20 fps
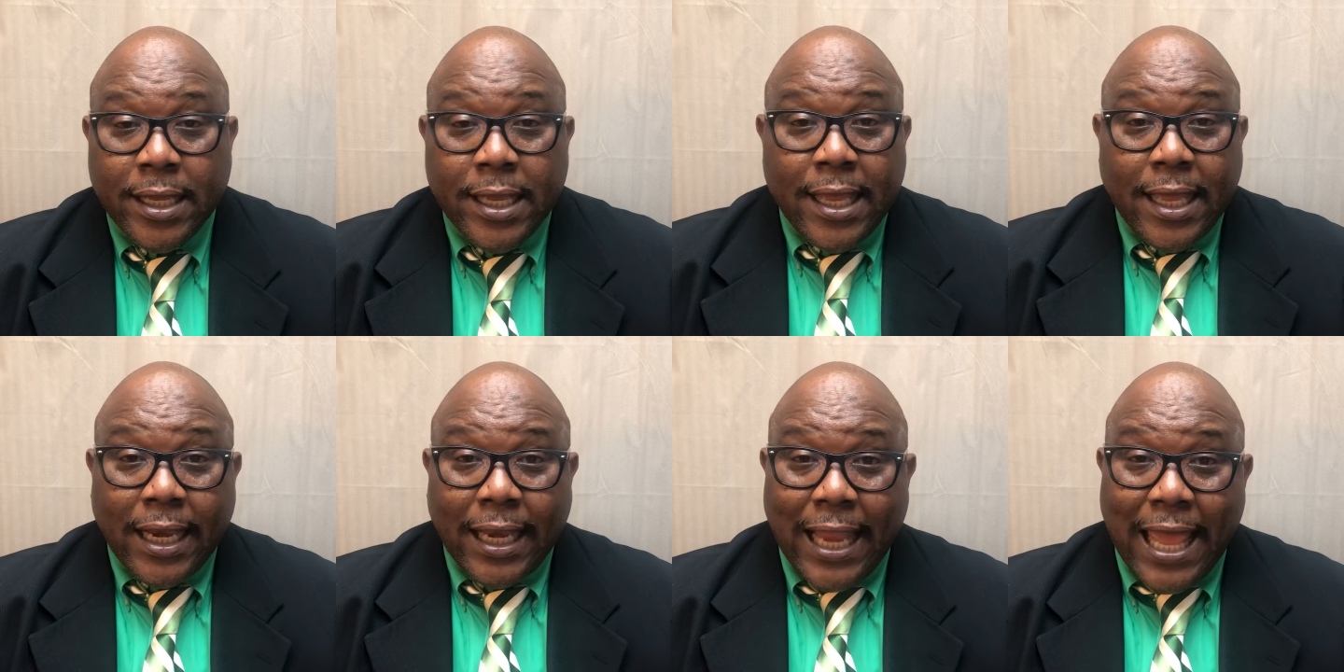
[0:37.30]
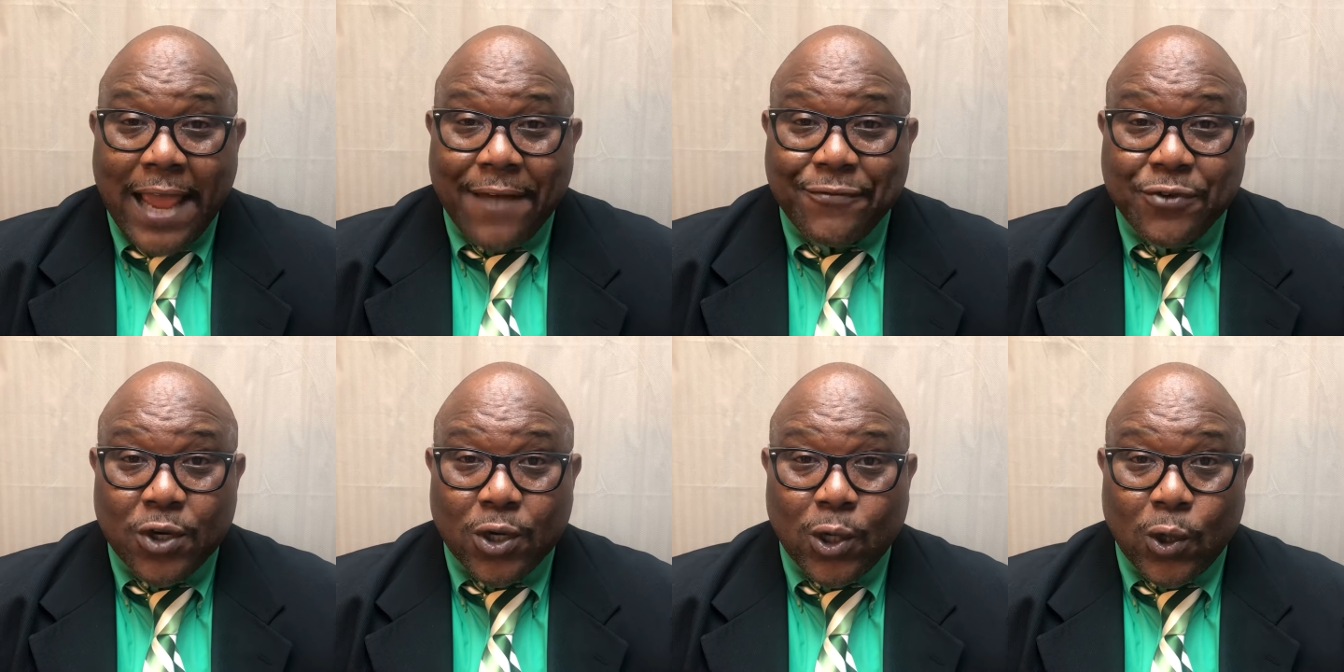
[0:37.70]

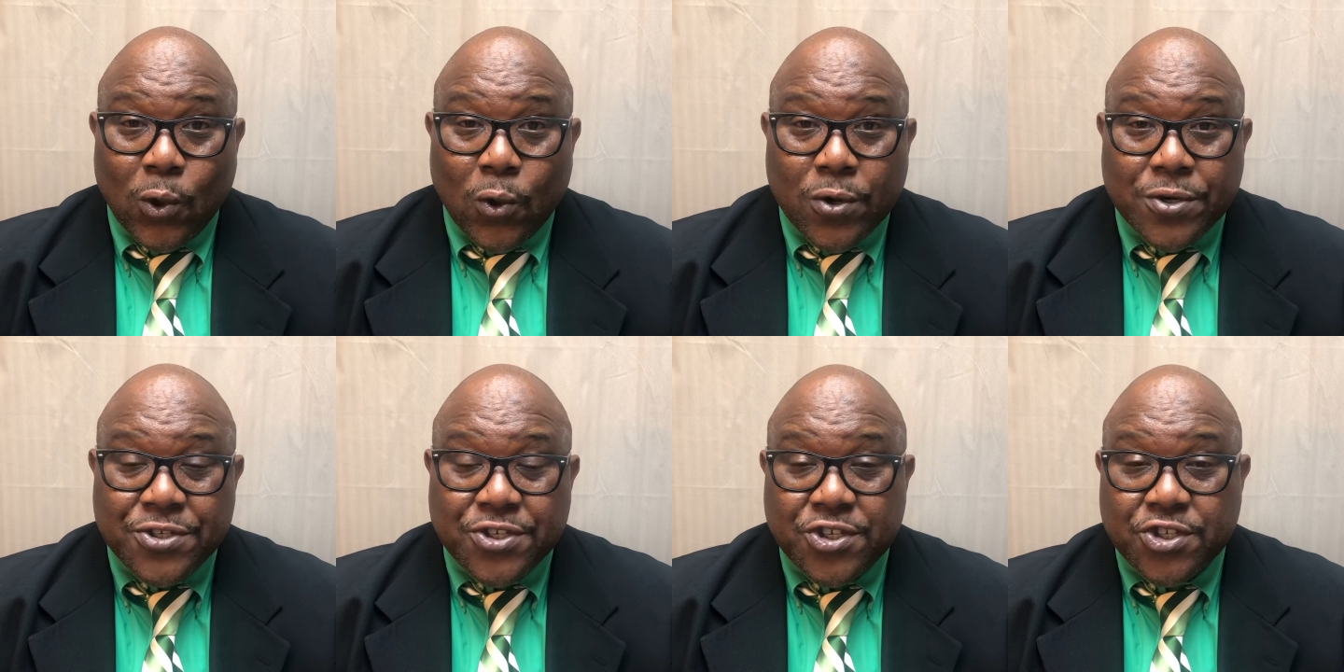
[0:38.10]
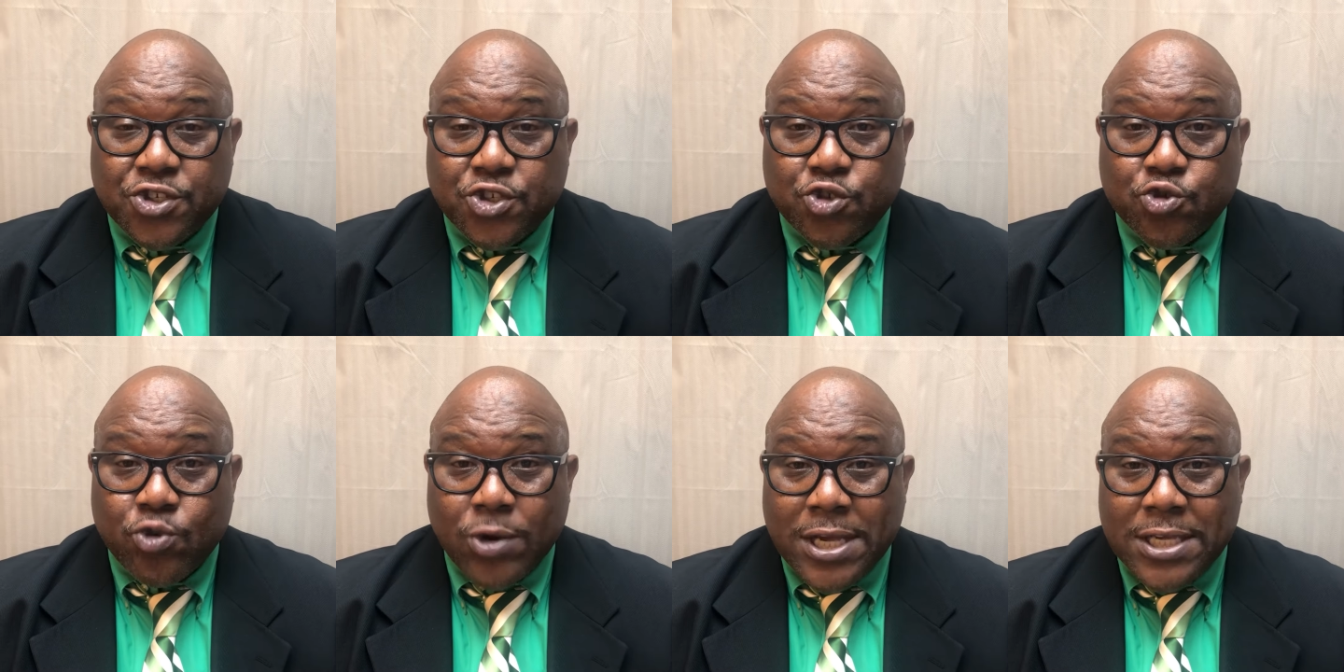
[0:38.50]
Laughter lowers
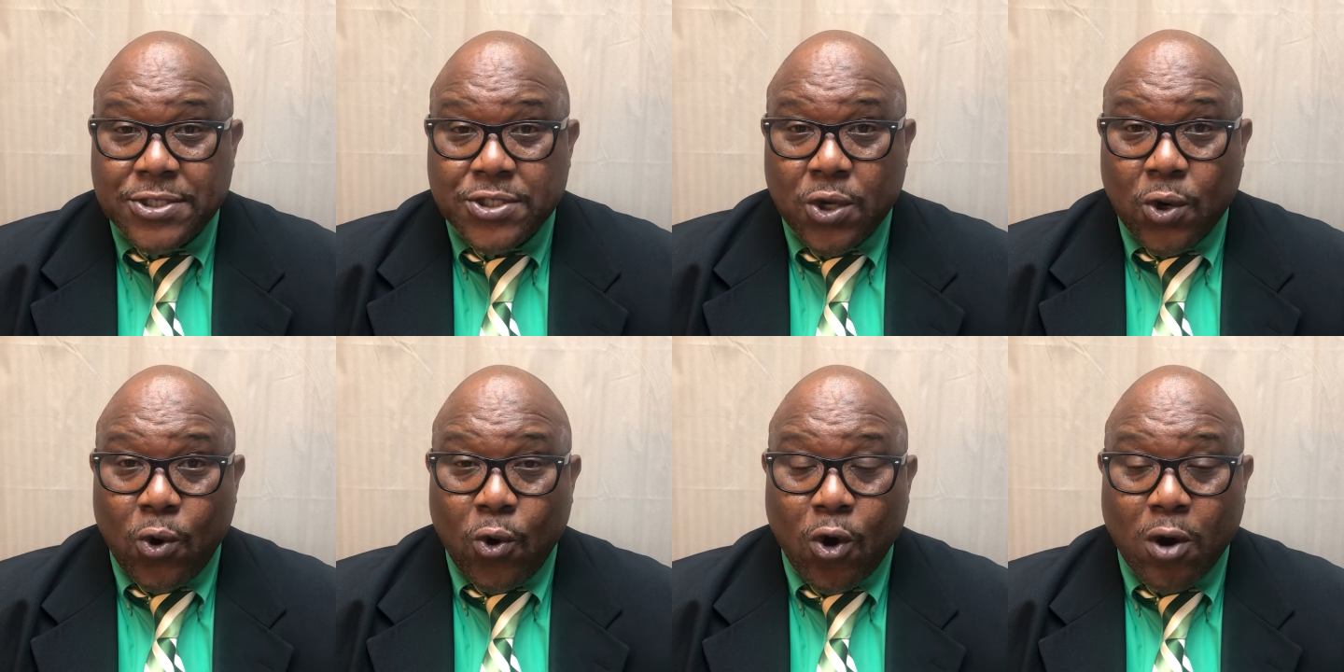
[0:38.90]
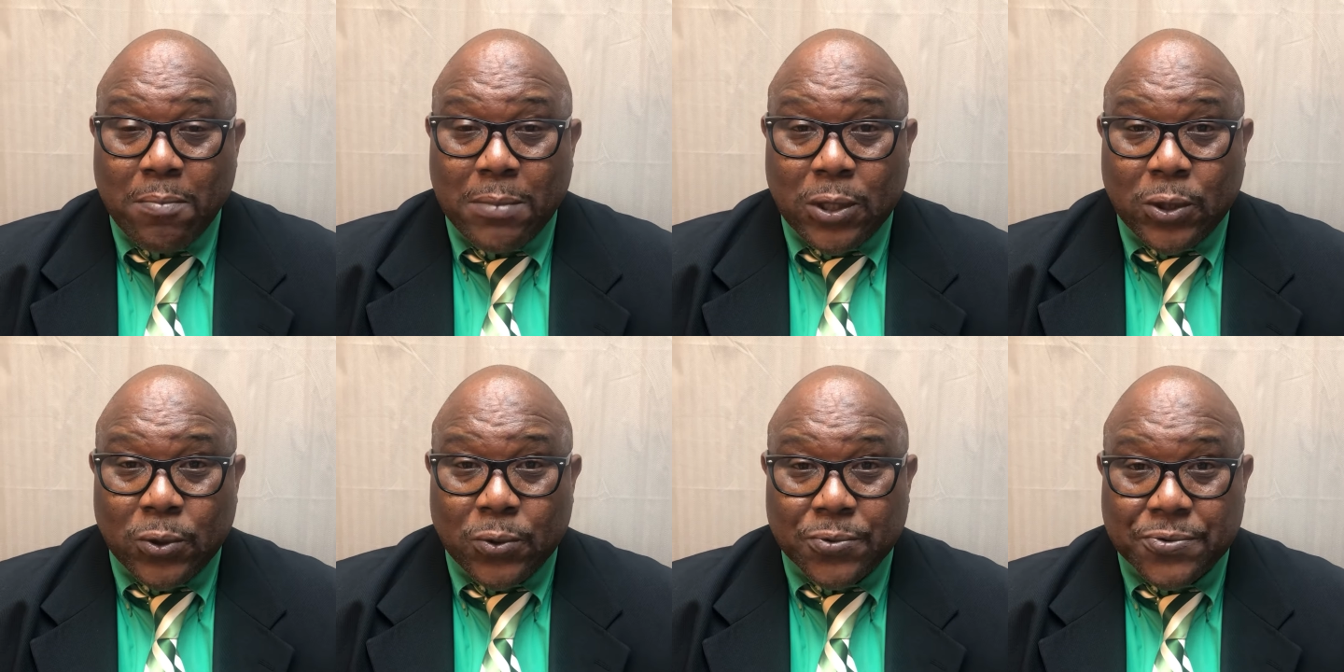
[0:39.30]
stress
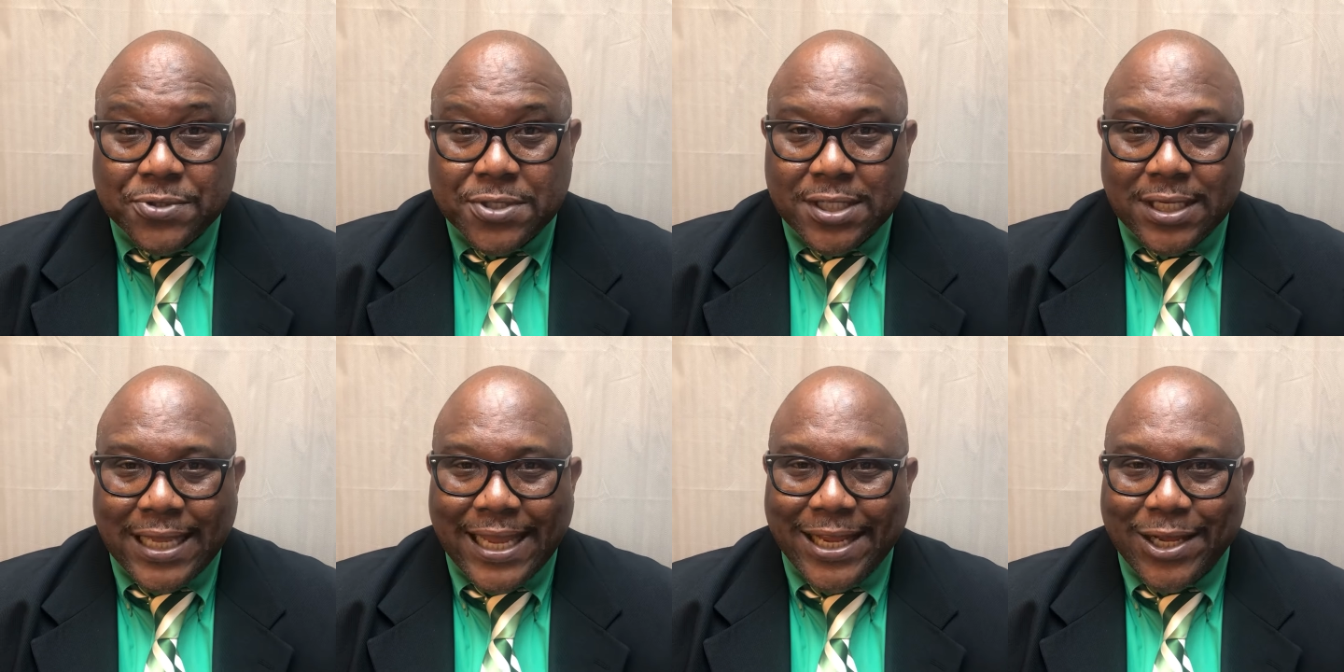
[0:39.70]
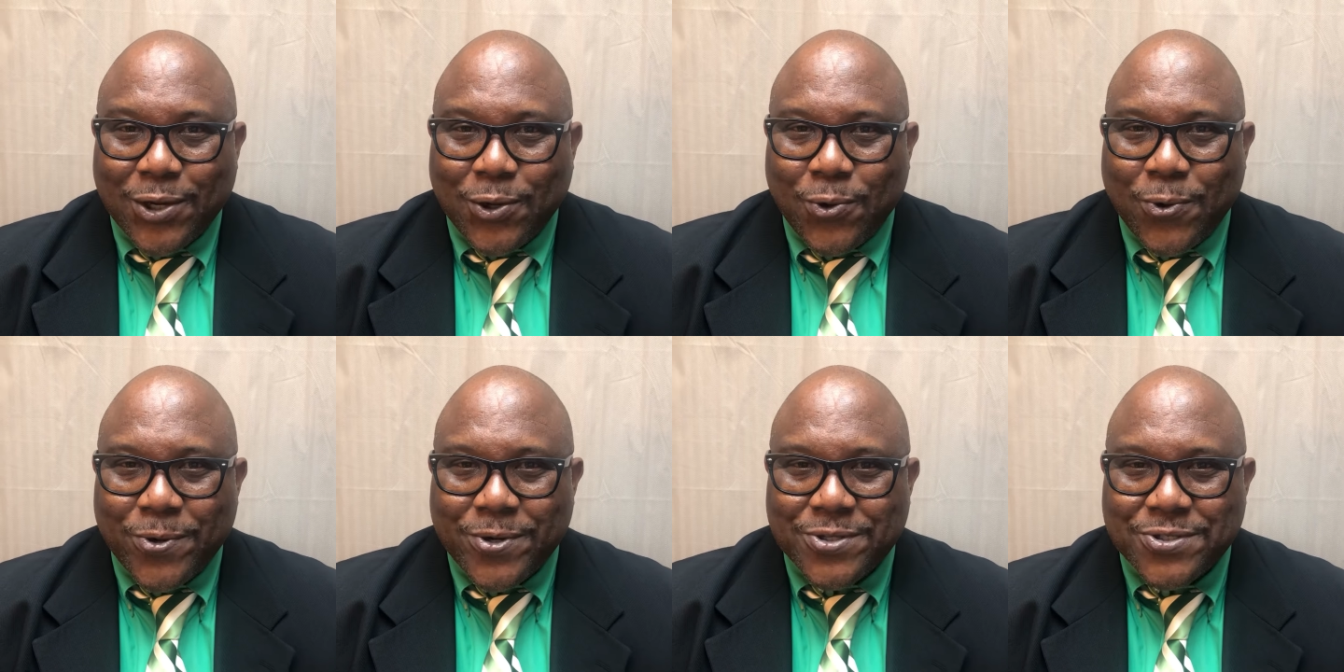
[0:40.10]
hormones like
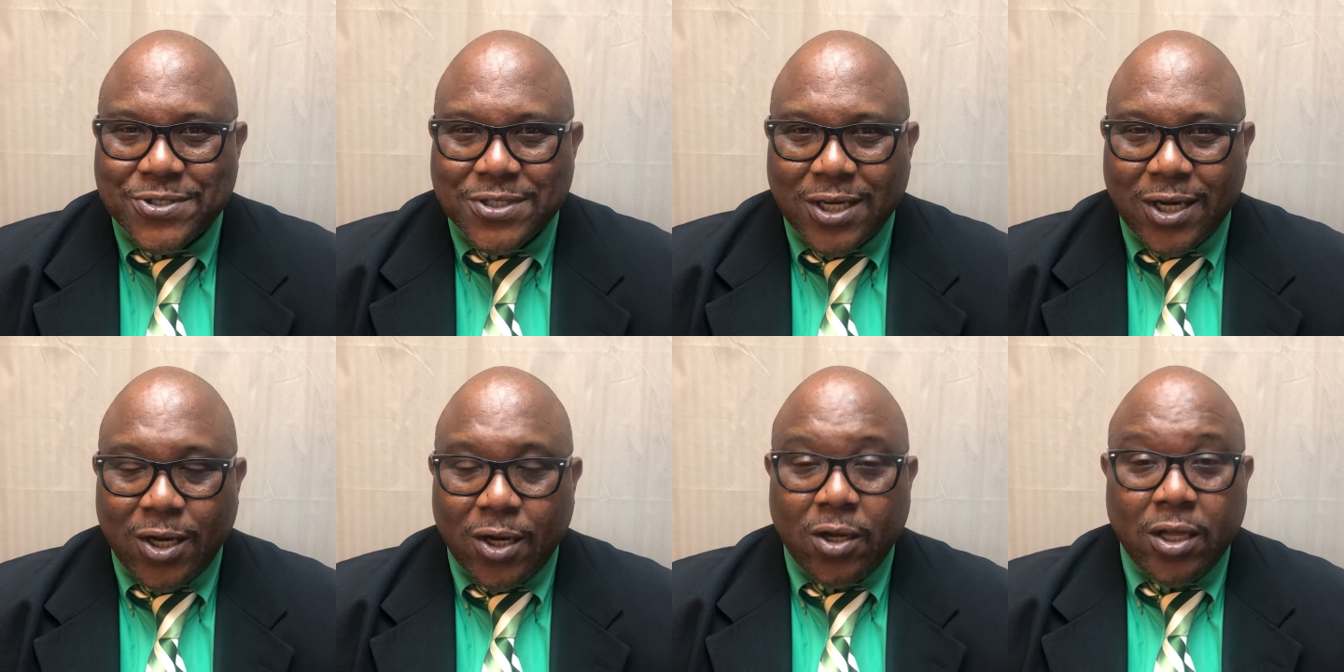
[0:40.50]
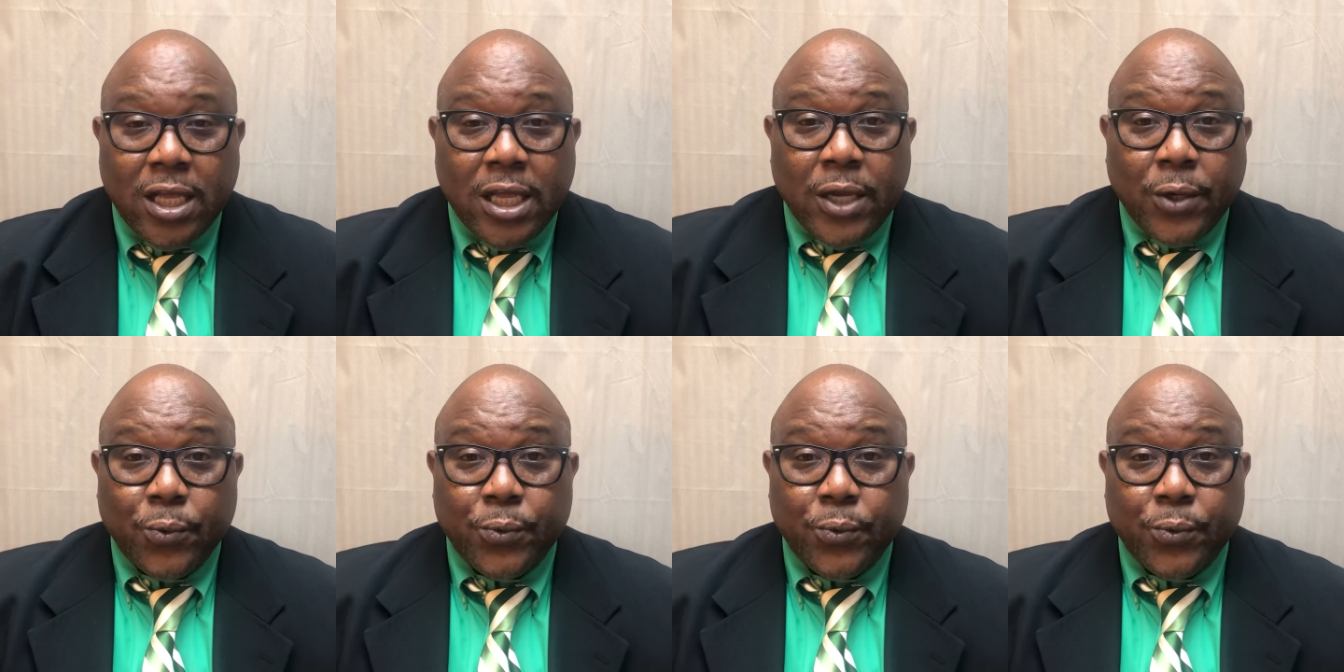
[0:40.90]
cortisol,